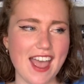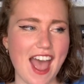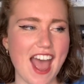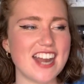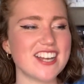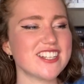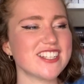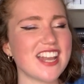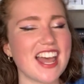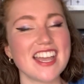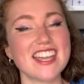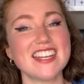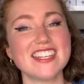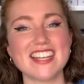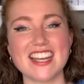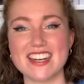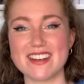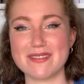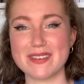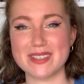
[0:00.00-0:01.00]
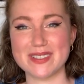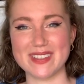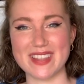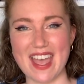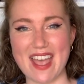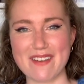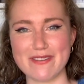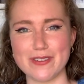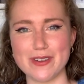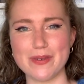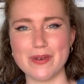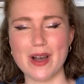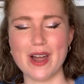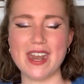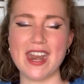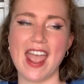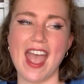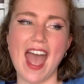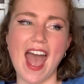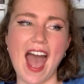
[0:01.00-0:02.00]
I just like her dynamics with
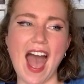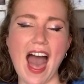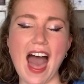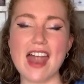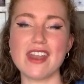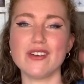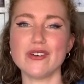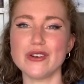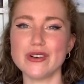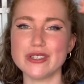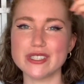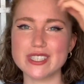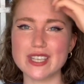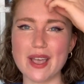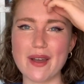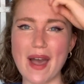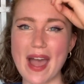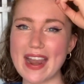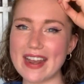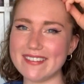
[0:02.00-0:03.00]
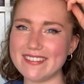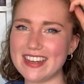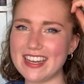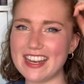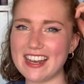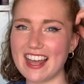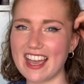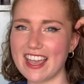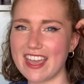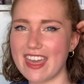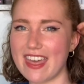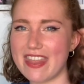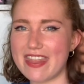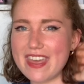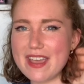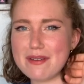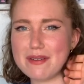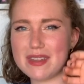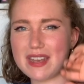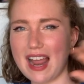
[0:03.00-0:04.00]
everyone, and also I really like her
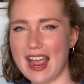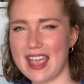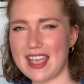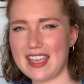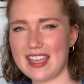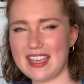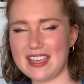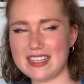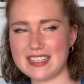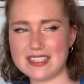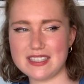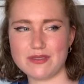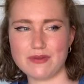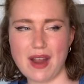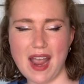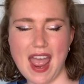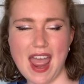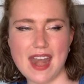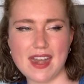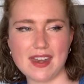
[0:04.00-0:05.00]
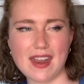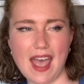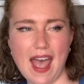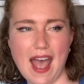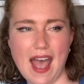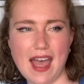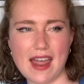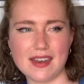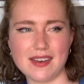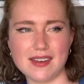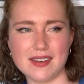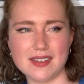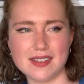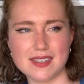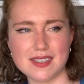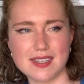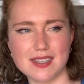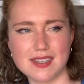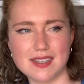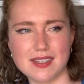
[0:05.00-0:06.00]
thing with, like, Isren and
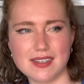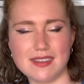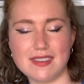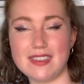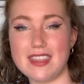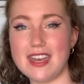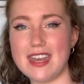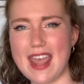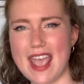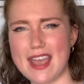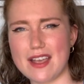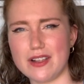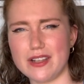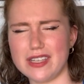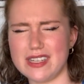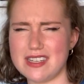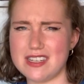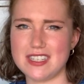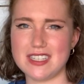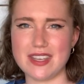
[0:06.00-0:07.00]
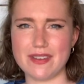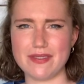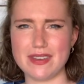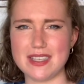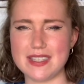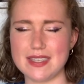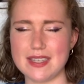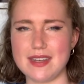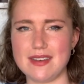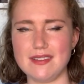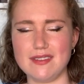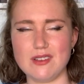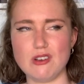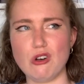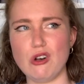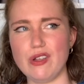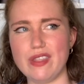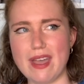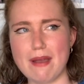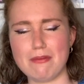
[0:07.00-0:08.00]
the Nail and Shivers and
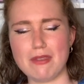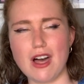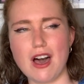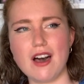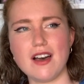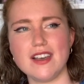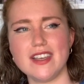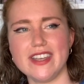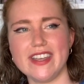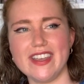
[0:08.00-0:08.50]
all them lot.